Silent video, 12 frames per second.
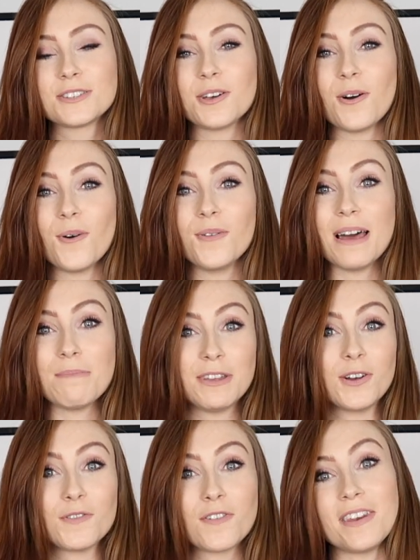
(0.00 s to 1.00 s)
So let
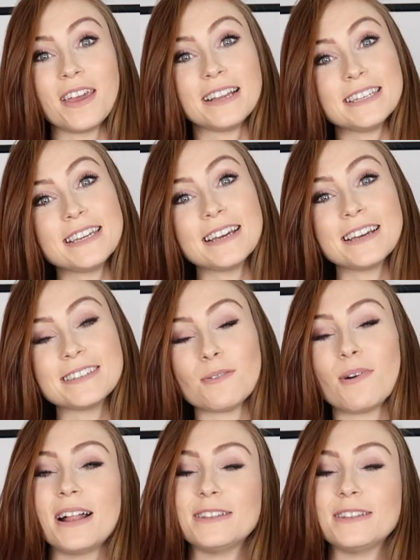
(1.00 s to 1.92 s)
me know if you have any ideas and what